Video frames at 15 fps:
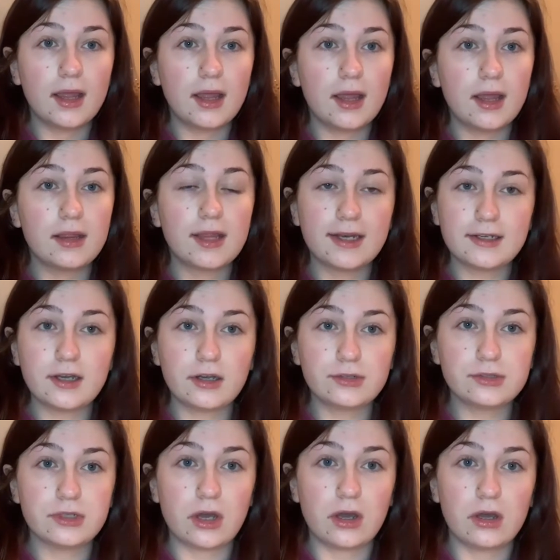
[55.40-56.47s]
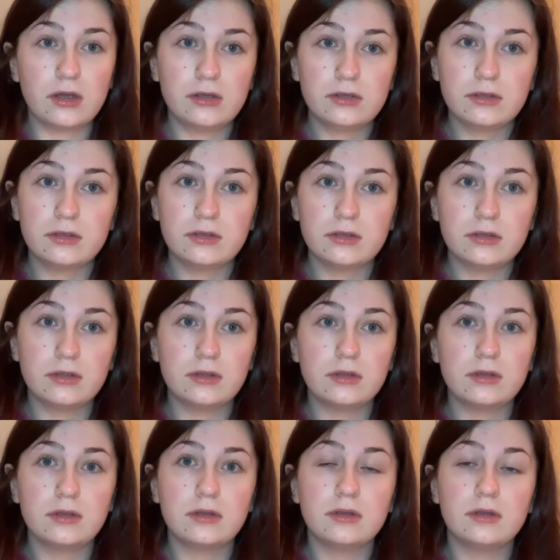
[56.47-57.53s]
then contour,
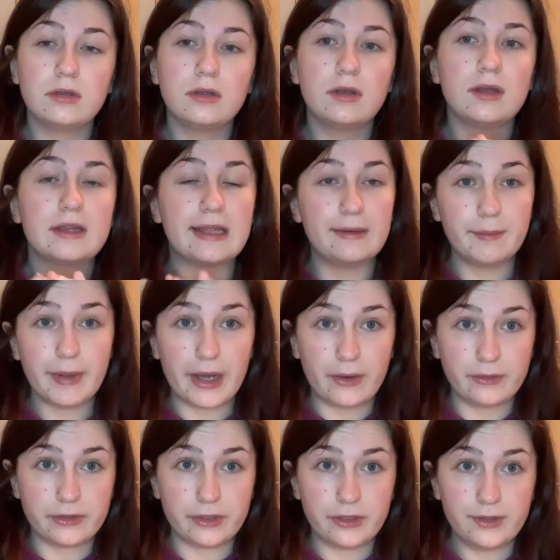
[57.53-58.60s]
then powder,